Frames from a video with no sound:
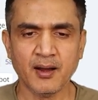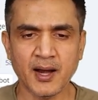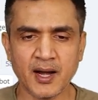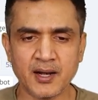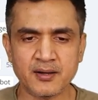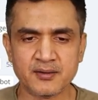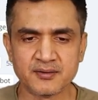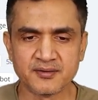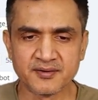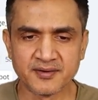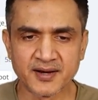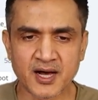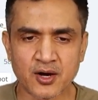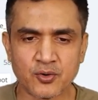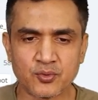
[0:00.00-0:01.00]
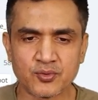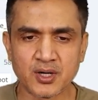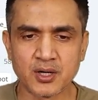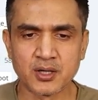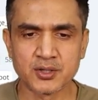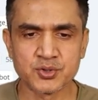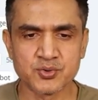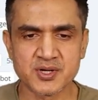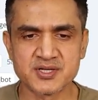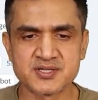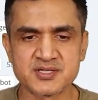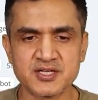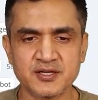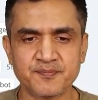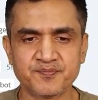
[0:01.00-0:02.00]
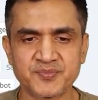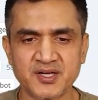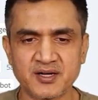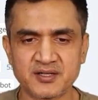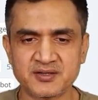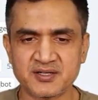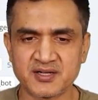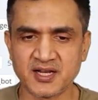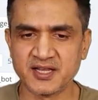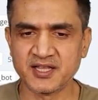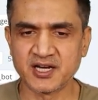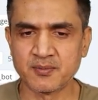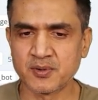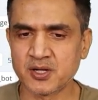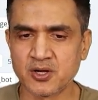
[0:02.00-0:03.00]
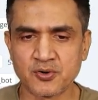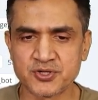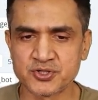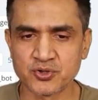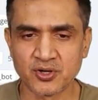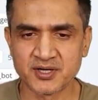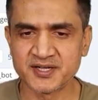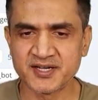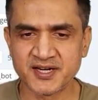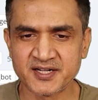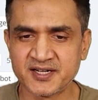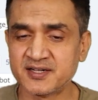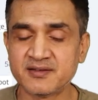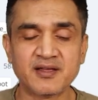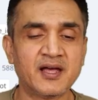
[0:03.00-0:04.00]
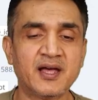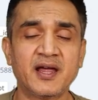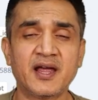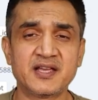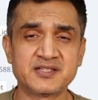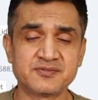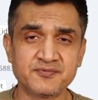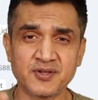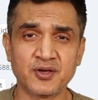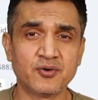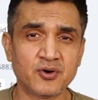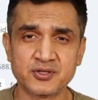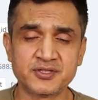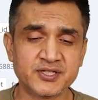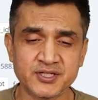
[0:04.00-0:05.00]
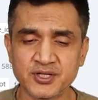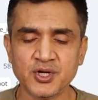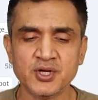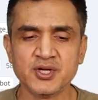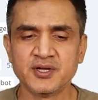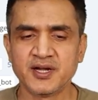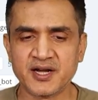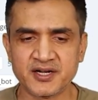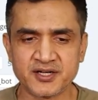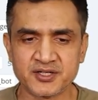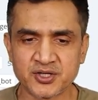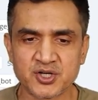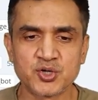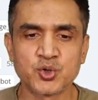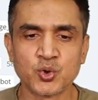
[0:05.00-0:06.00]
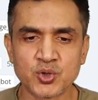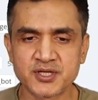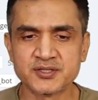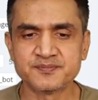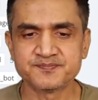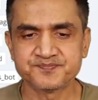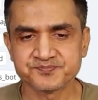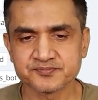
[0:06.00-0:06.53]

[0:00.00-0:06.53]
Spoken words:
and now you can see the telegram account is already added, as we have already added the token,